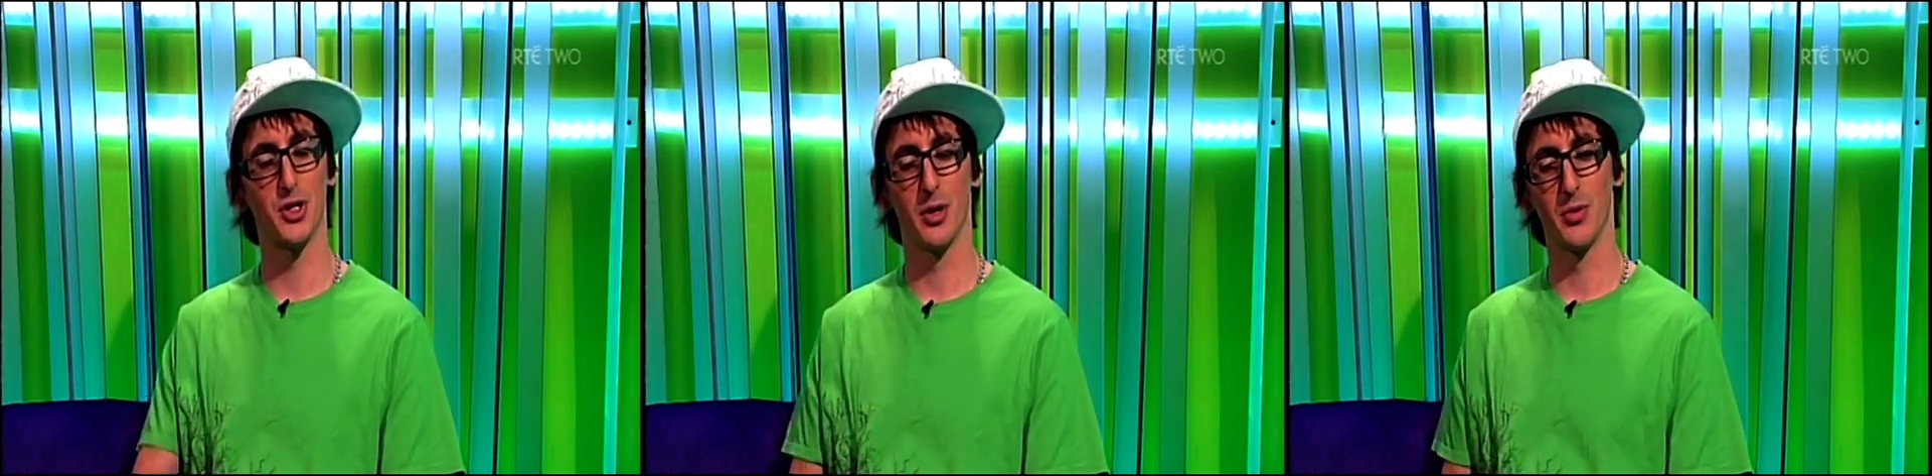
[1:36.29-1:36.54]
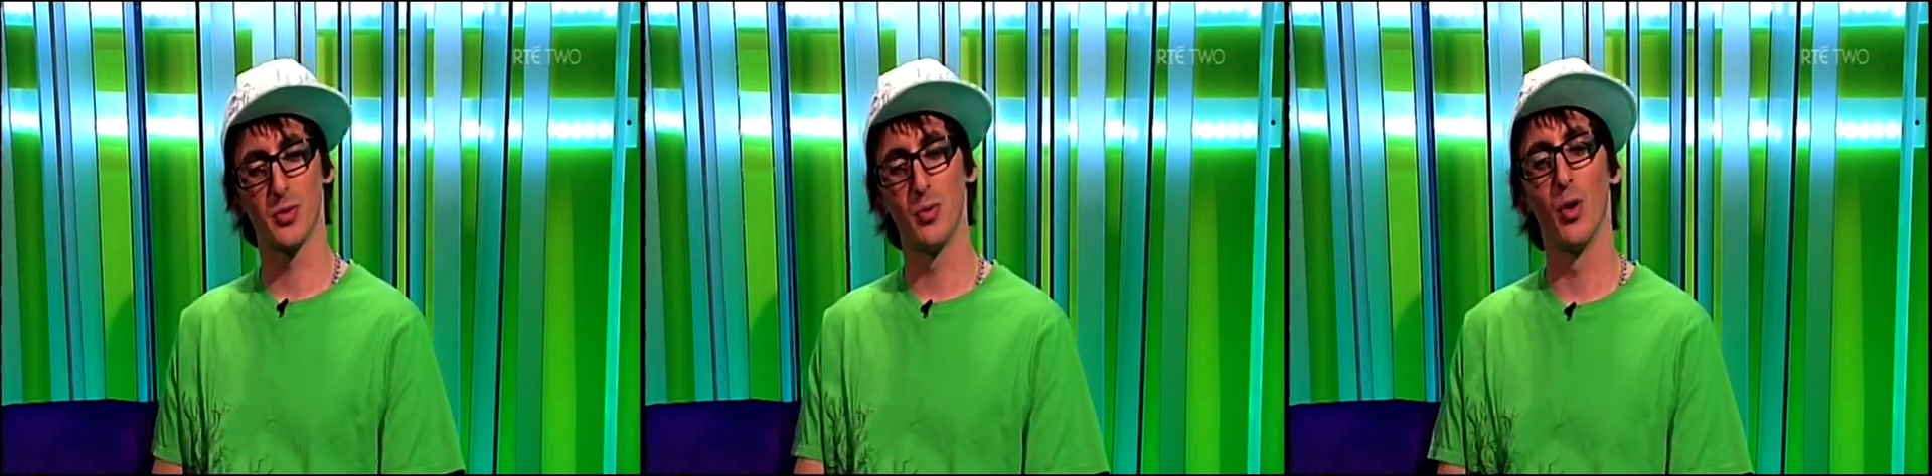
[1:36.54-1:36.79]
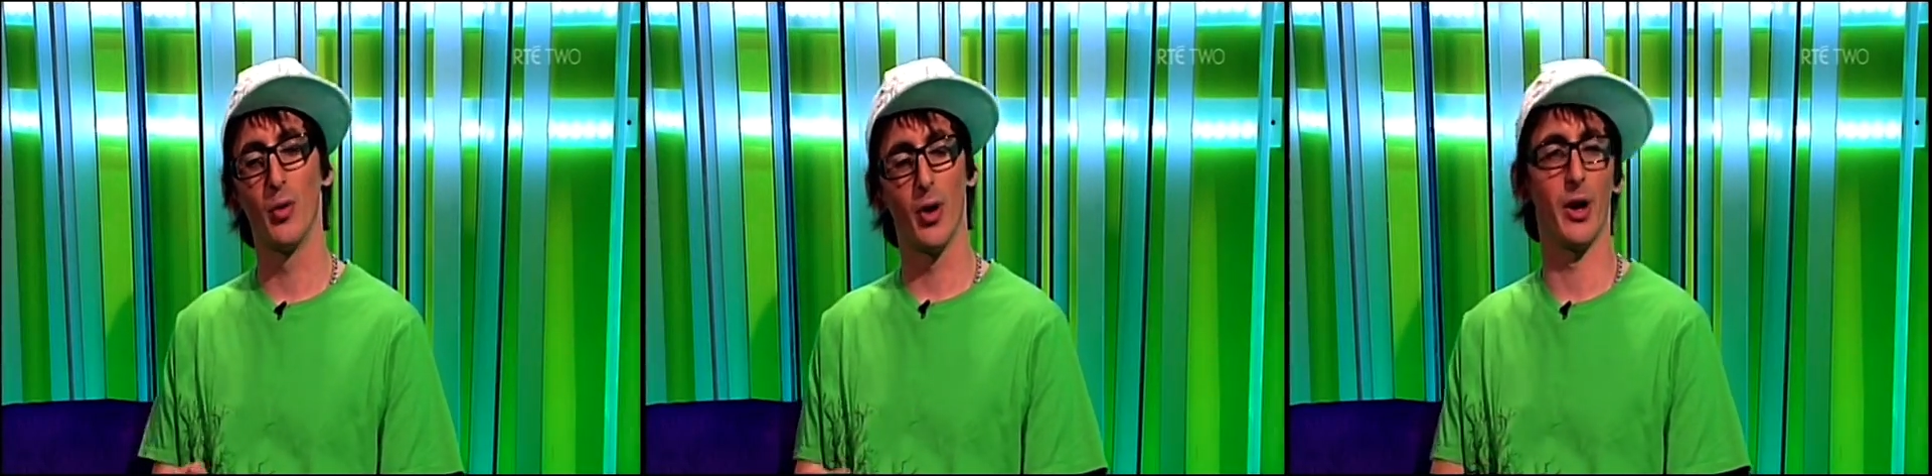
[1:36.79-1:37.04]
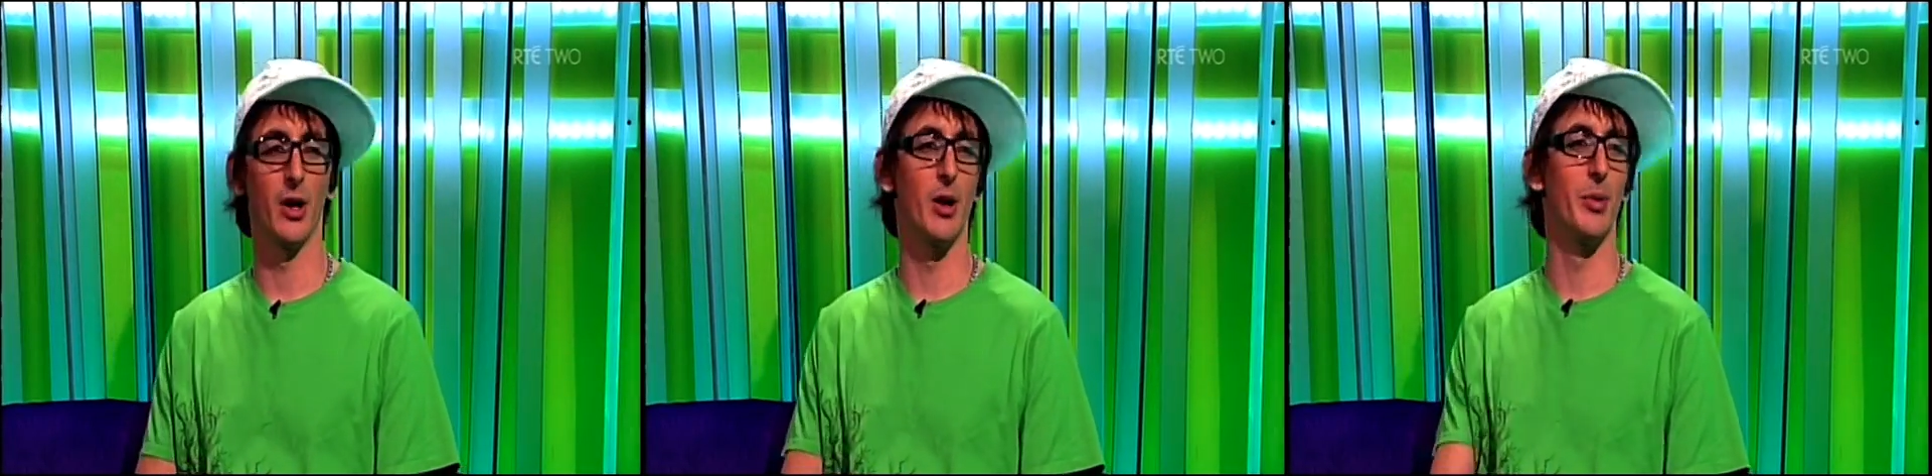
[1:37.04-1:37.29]
and I was
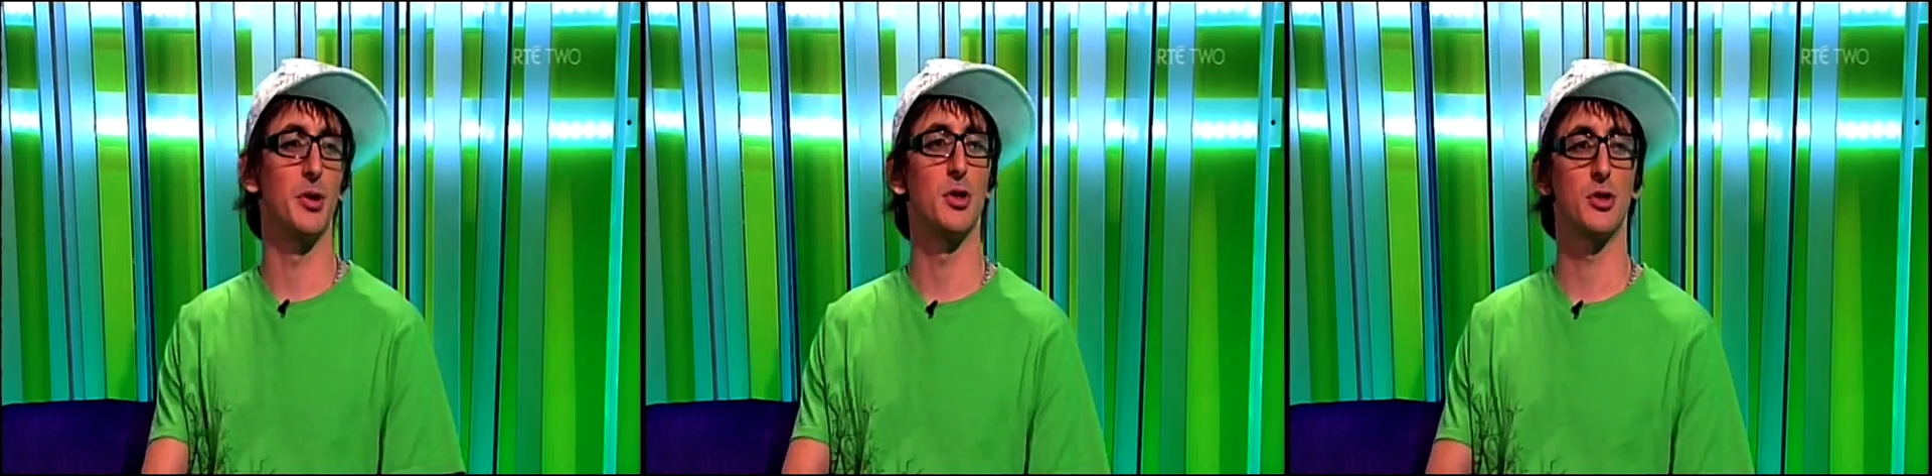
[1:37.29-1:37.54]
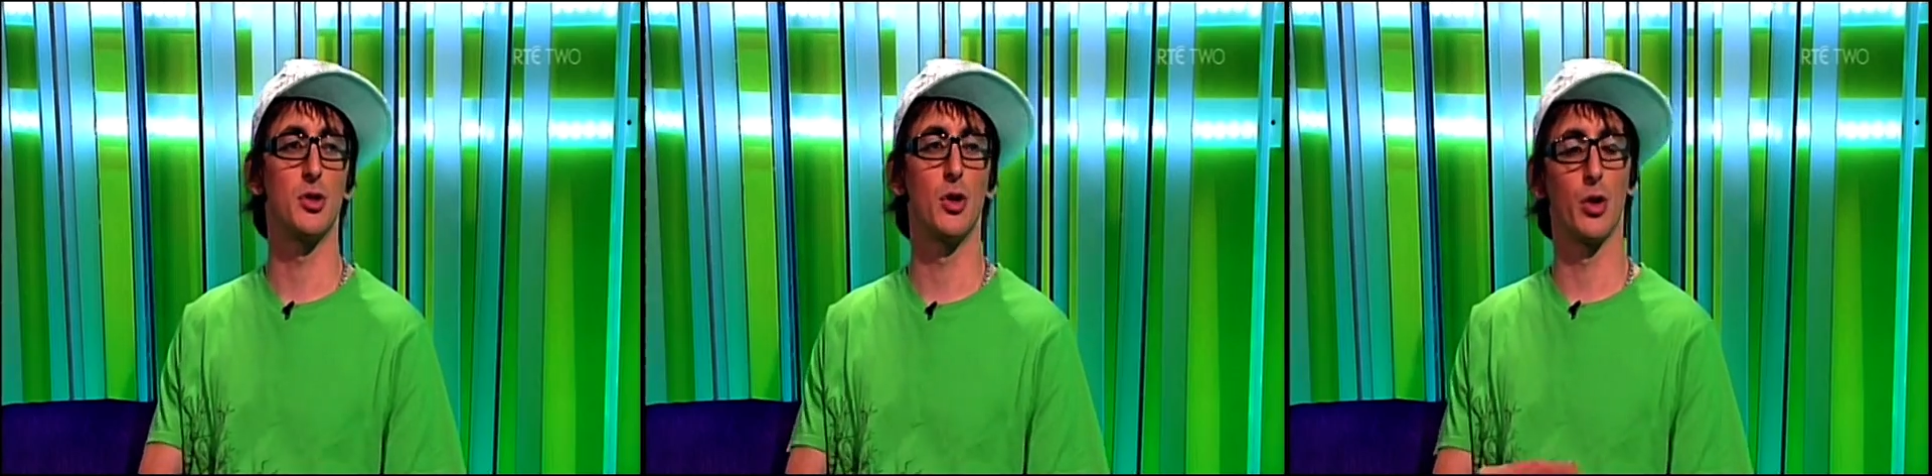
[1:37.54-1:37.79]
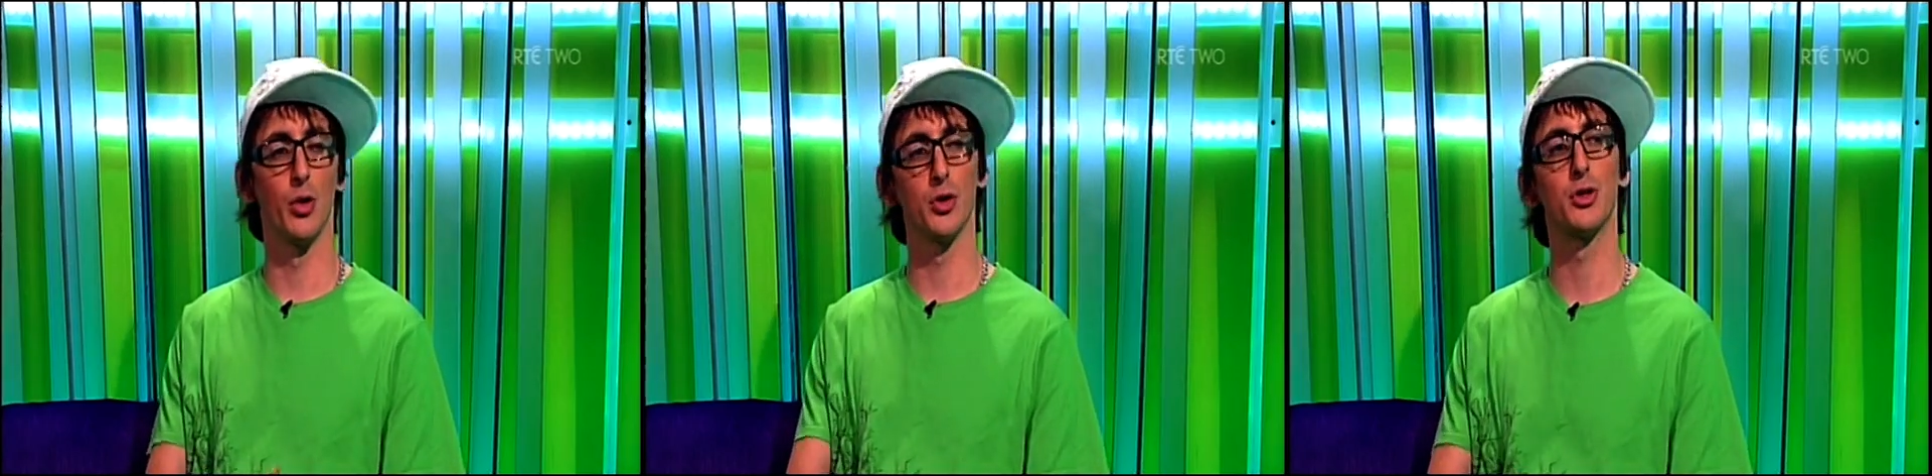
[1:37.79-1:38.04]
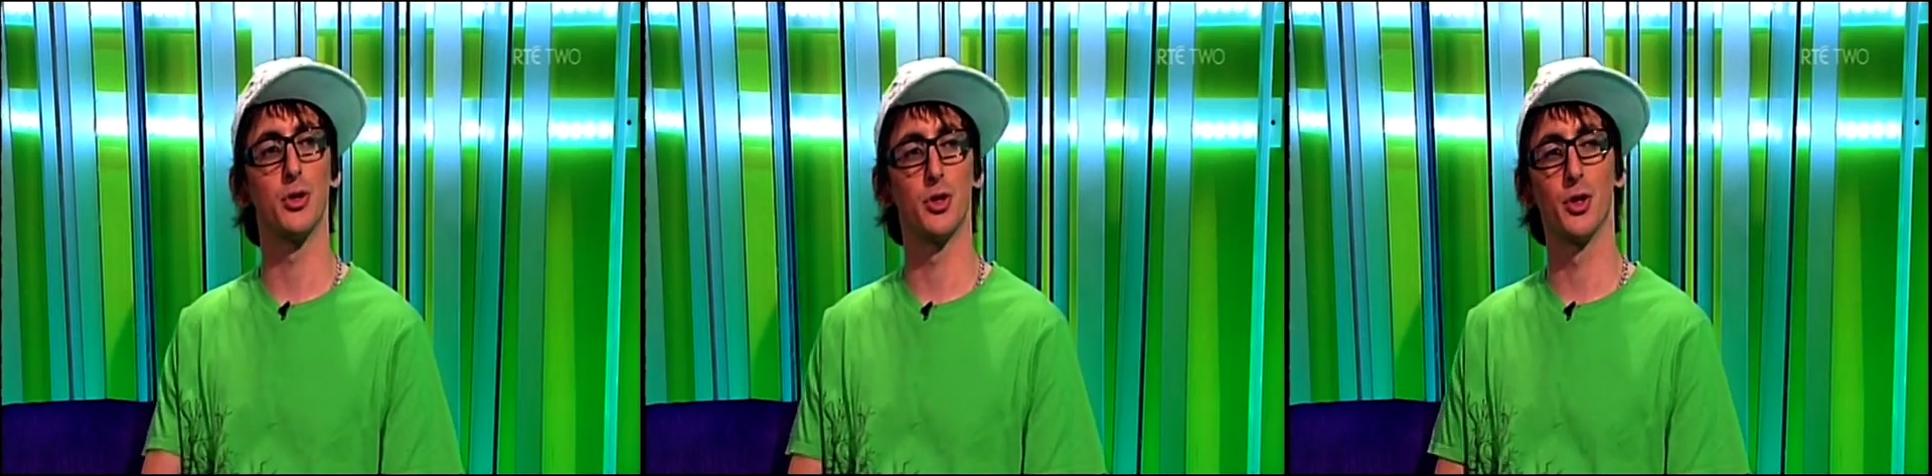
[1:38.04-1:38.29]
riding a little bit just too close
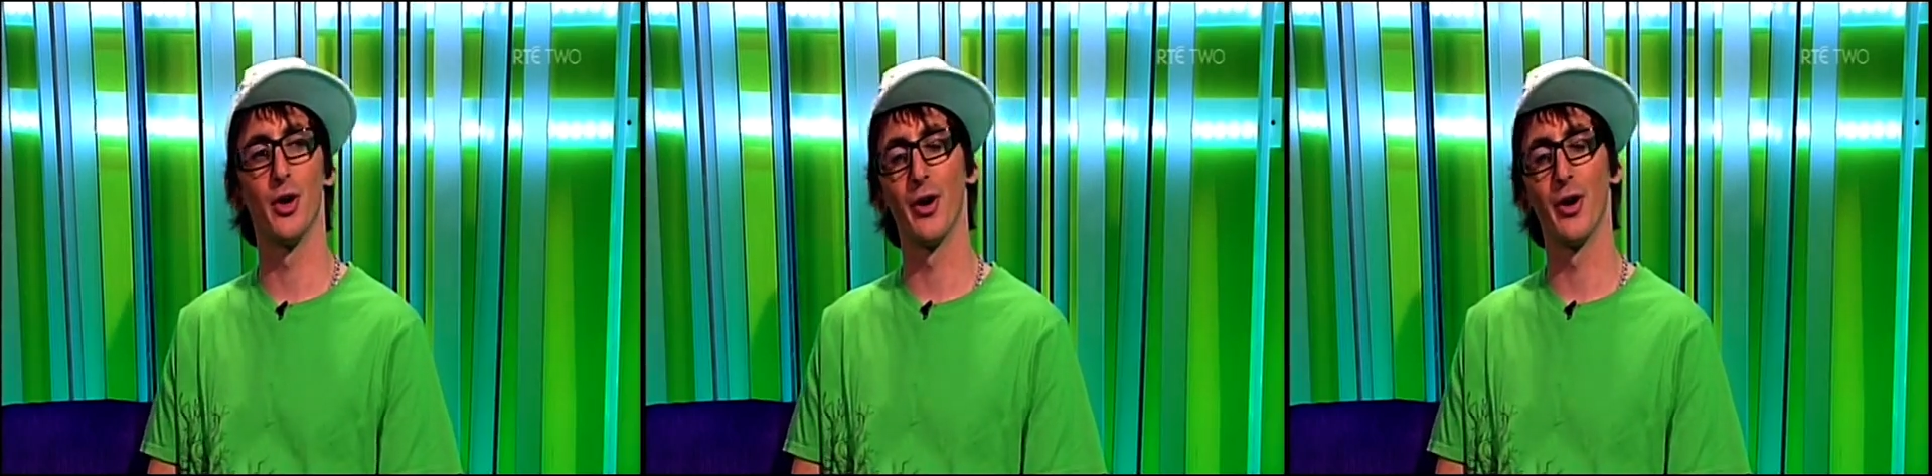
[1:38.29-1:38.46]
to the shore,